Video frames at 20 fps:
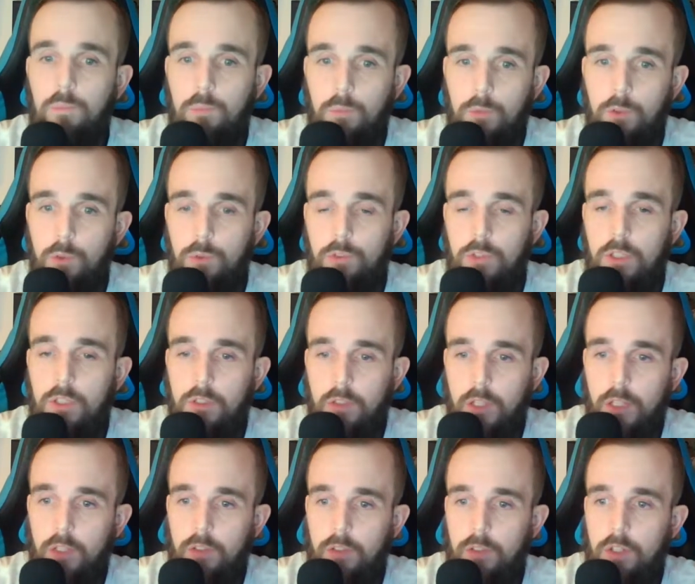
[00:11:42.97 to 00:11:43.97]
Use these
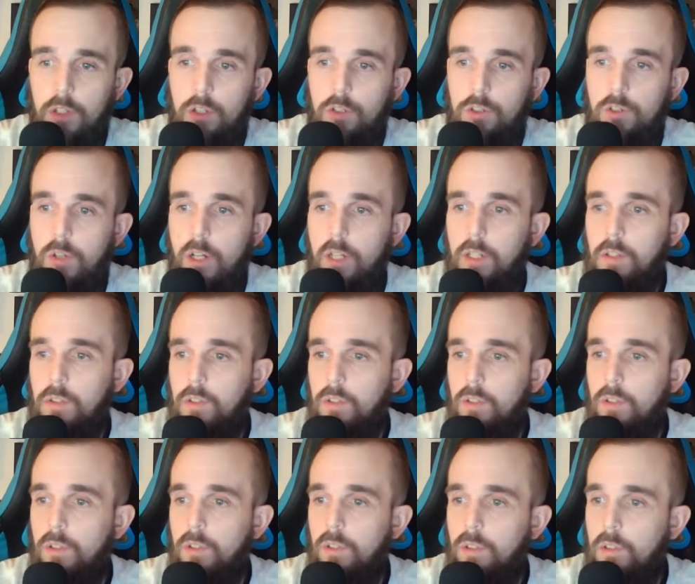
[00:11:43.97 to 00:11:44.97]
things to your strengths
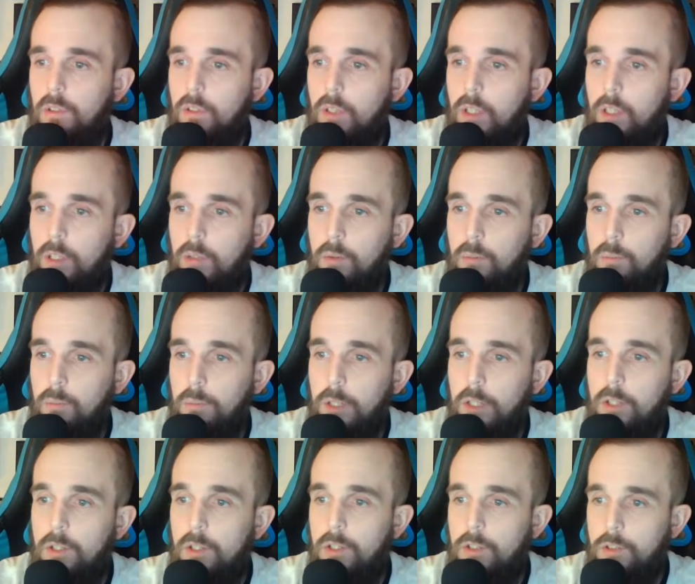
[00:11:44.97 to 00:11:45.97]
and
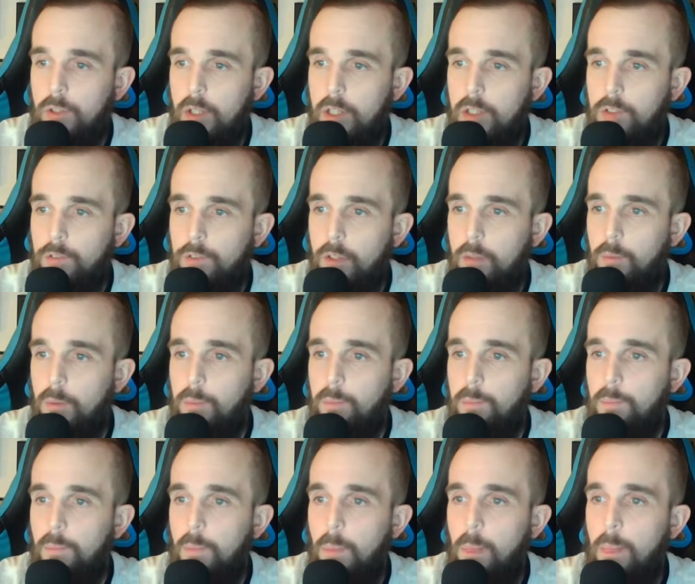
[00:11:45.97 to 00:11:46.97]
better your trades from them.
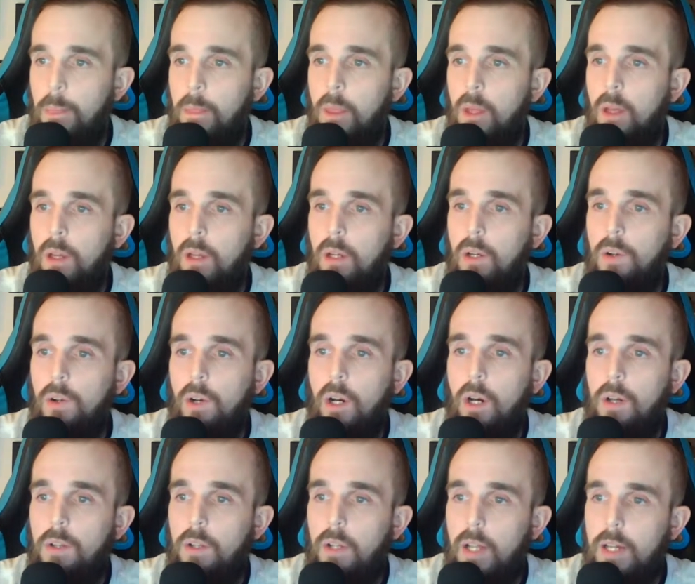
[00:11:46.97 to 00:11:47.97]

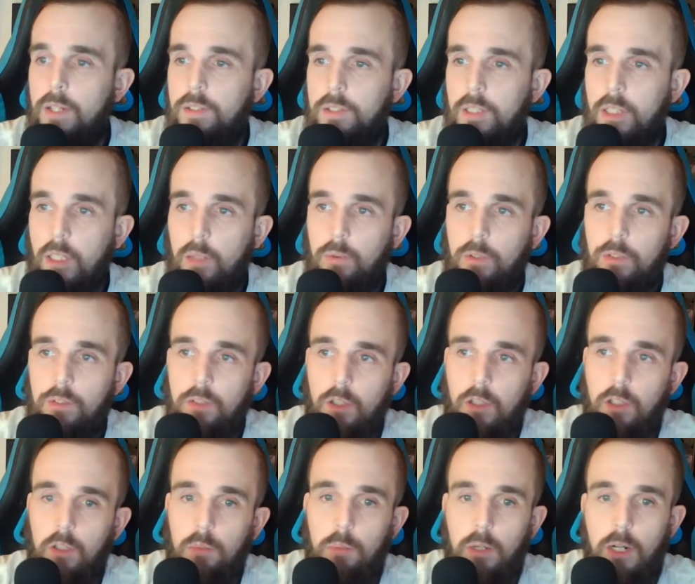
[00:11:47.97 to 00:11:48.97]
The last thing I want to
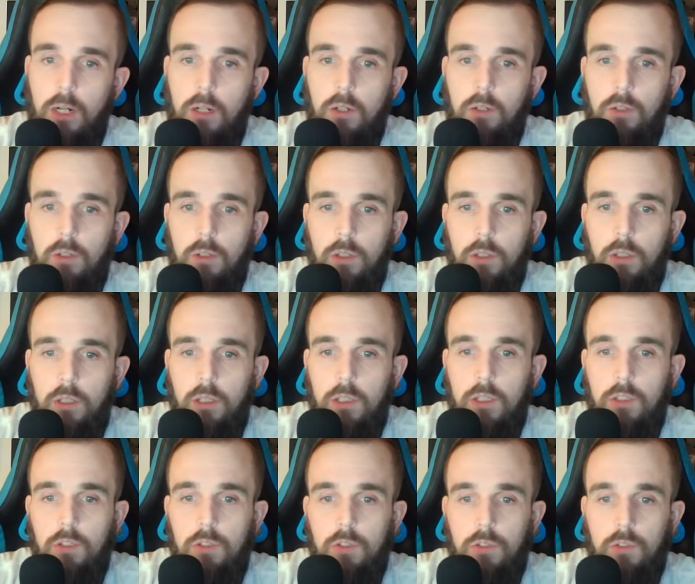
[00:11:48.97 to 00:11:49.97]
talk about
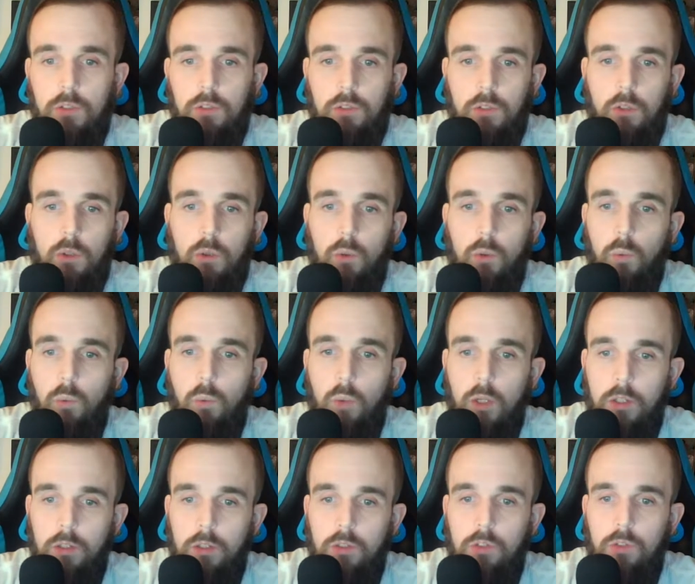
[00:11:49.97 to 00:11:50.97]
is
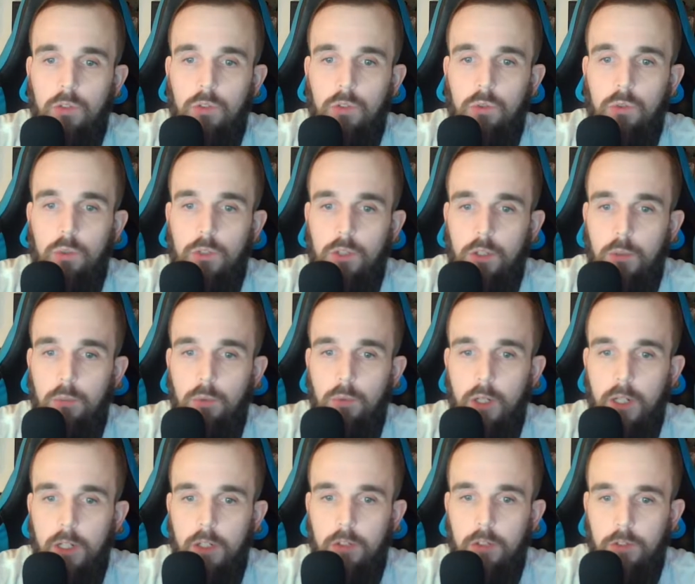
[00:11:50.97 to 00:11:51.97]
what to do with your
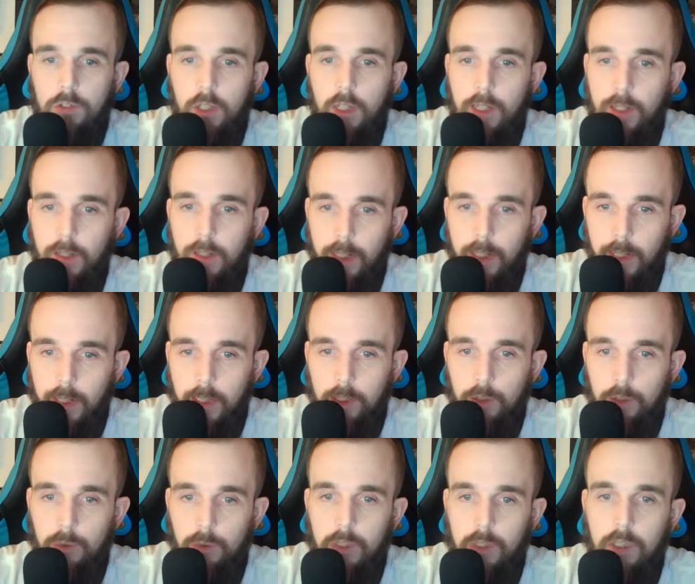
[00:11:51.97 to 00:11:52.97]
players that are getting a
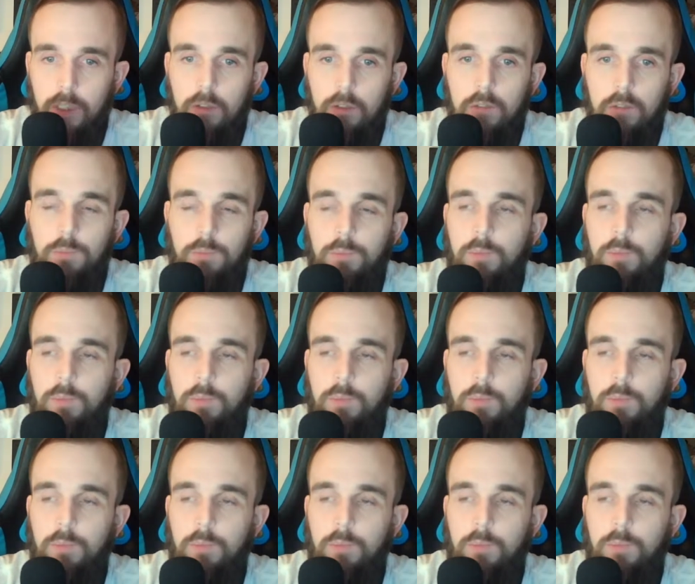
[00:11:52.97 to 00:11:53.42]
new deal.